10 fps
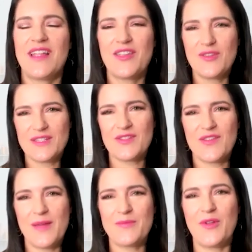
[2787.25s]
like you
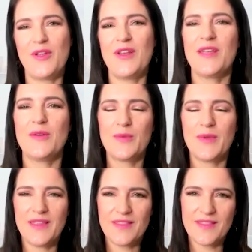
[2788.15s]
described earlier,
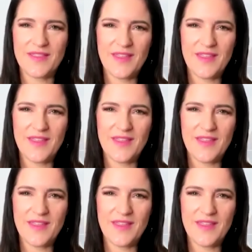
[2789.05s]
with